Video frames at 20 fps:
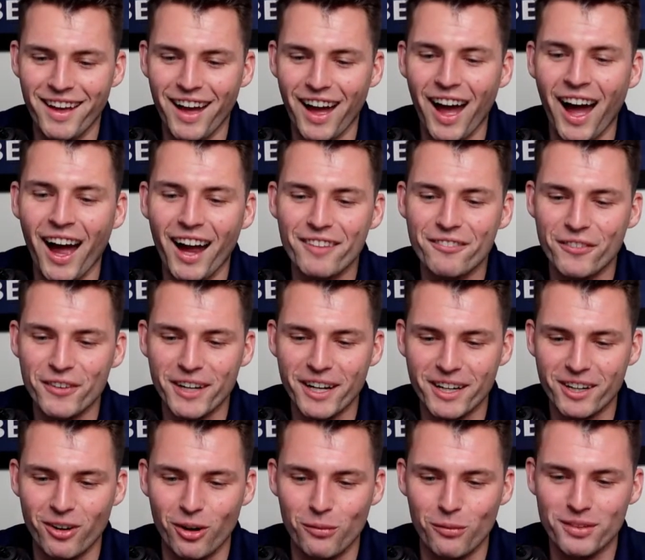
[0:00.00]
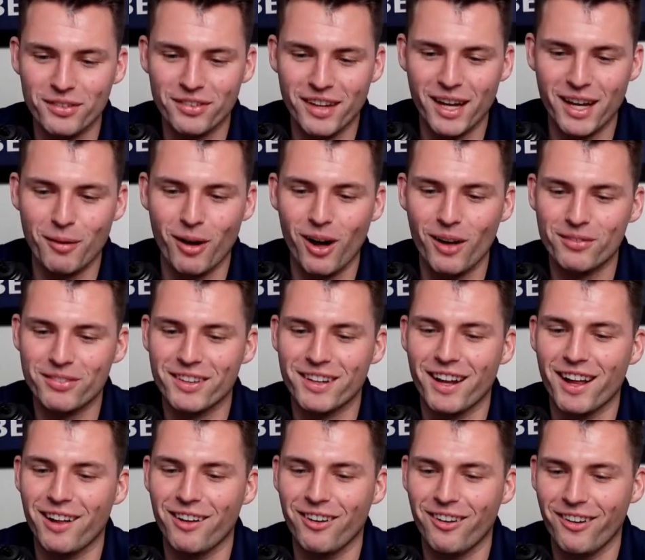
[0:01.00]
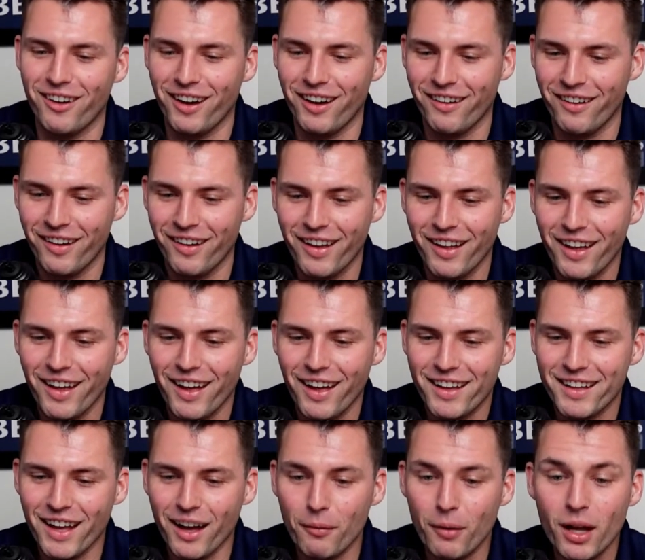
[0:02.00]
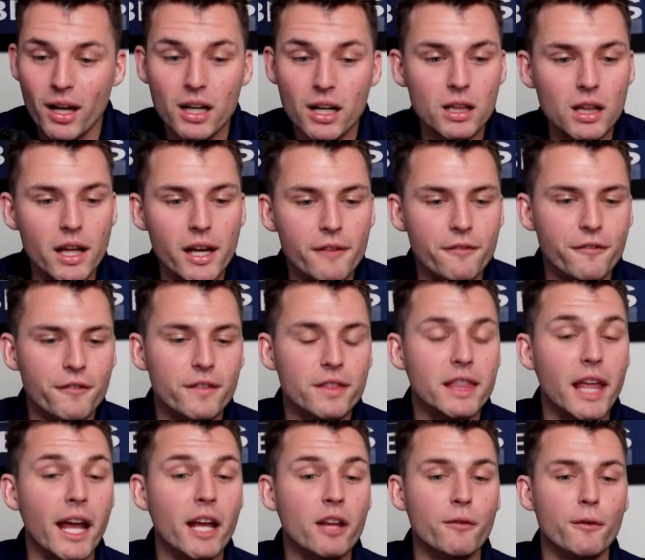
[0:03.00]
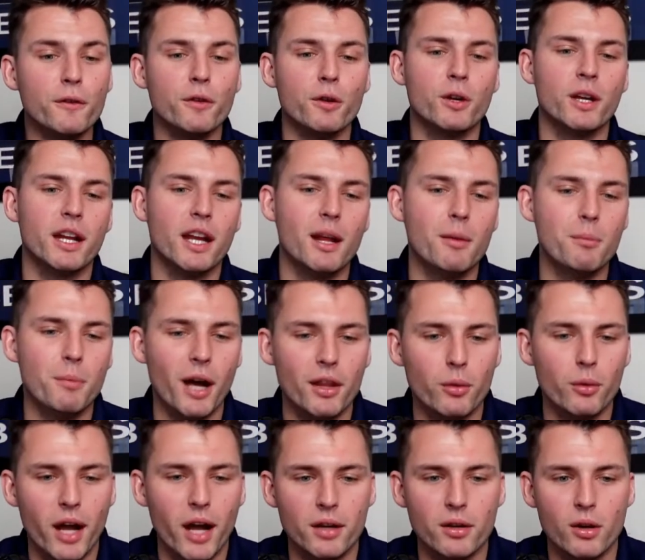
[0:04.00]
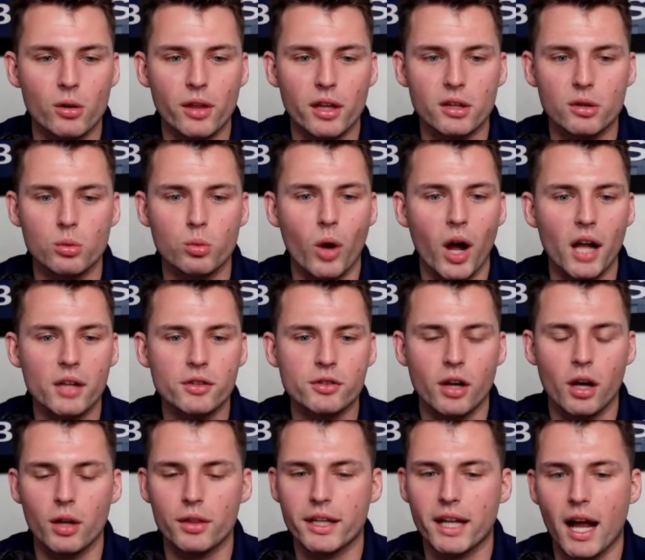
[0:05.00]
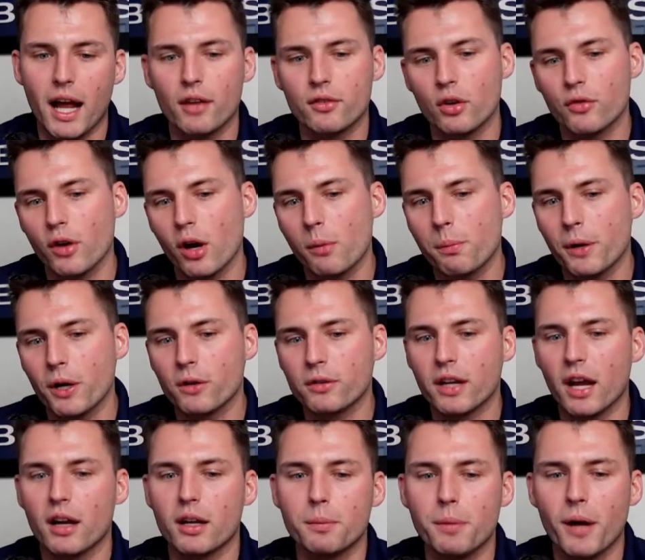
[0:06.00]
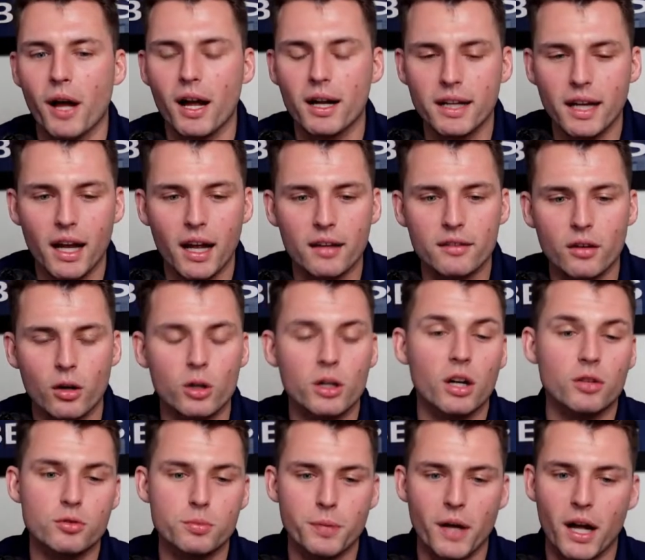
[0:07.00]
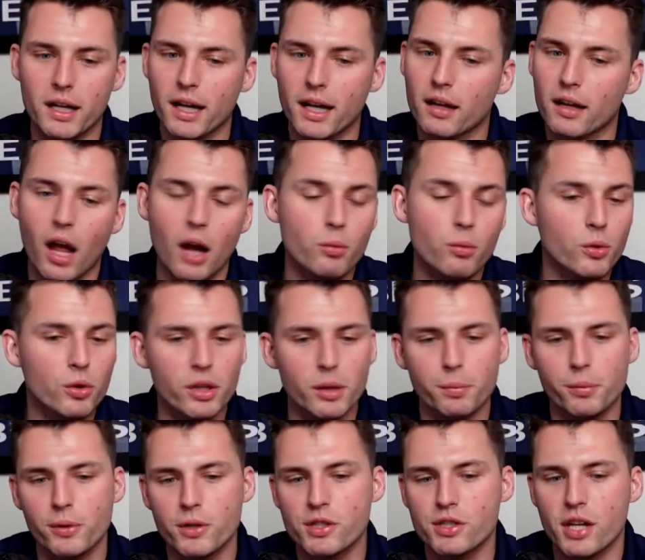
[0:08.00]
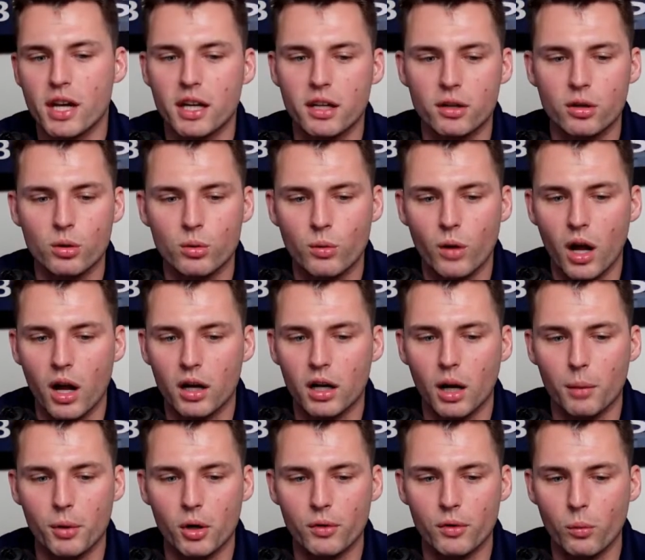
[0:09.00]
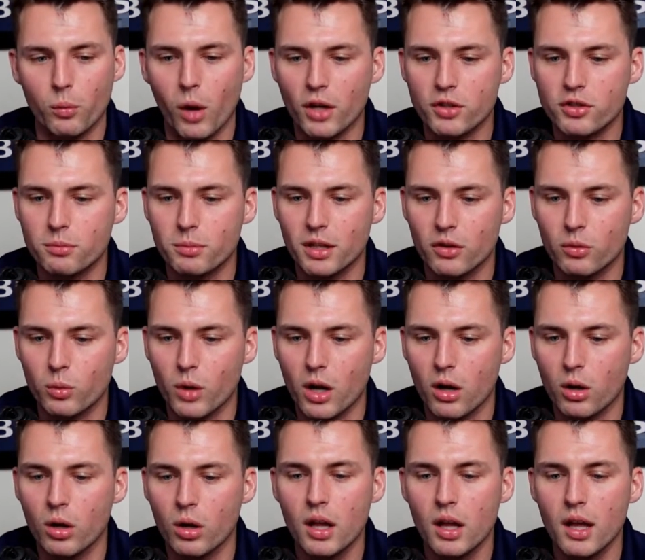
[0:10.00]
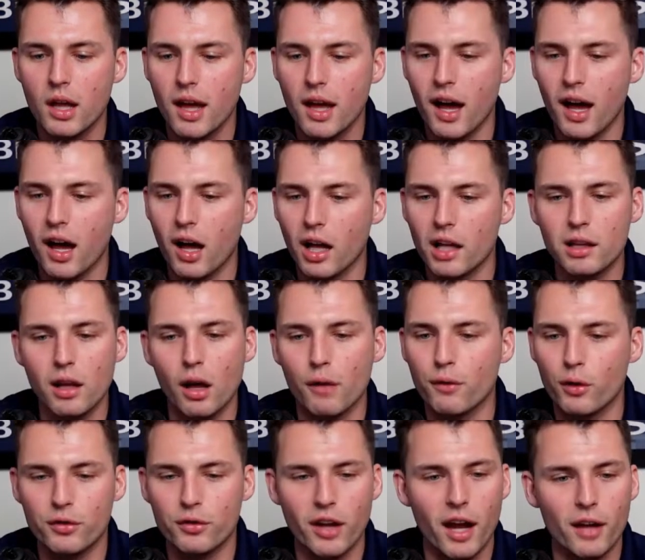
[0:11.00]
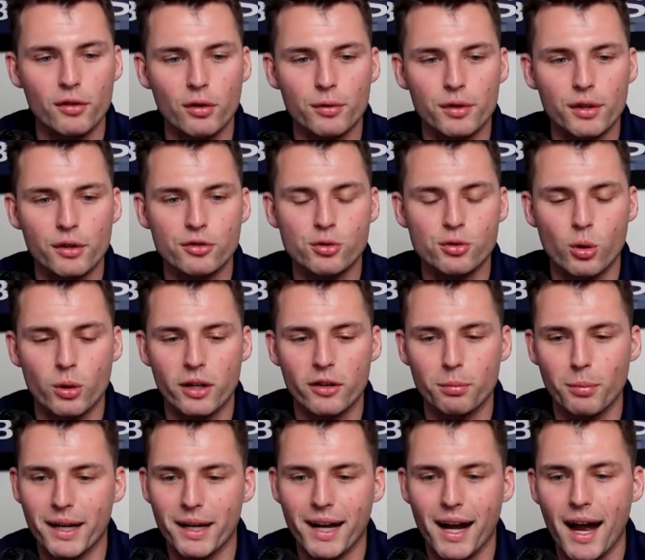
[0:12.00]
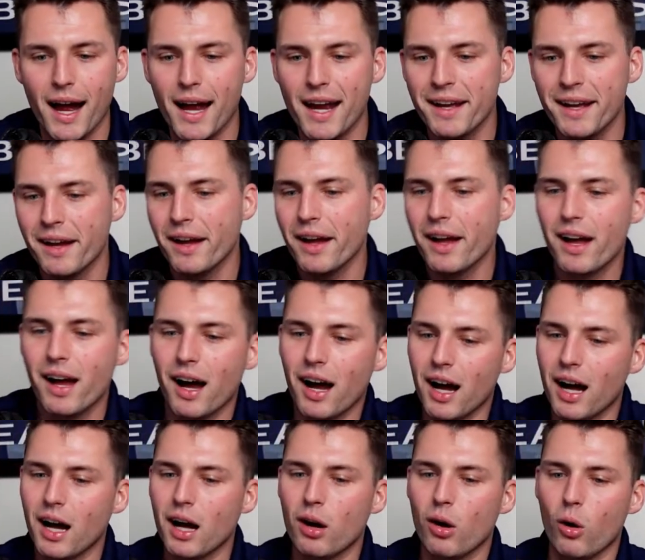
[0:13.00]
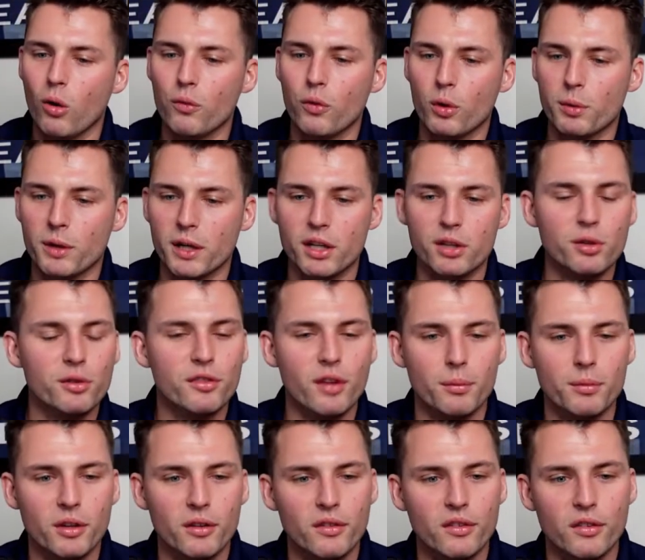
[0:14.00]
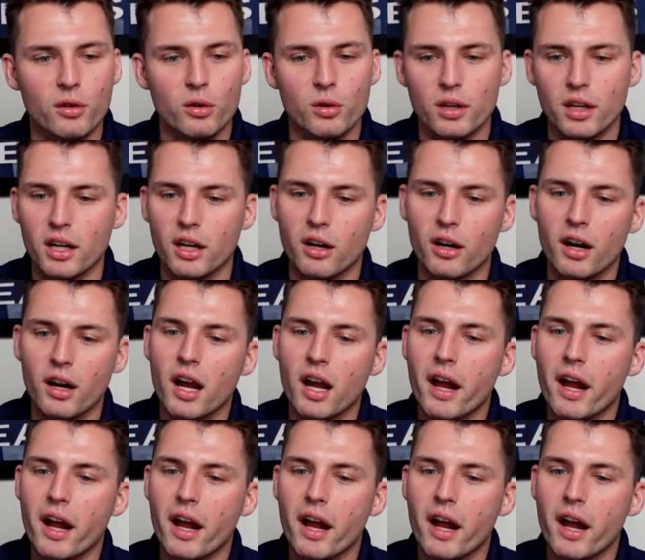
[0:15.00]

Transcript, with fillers: I forget Coleman's name often. LOL. Yeah. Cliff, thanks for tuning in, by the way. I know that you watch uh, the guys over at Bears County Podcast, or Country Podcast. I really appreciate you uh, coming over and watching me as well. Uh, I love those guys over there. Shorty's my guy. Uh, hopefully we're going to do something soon here.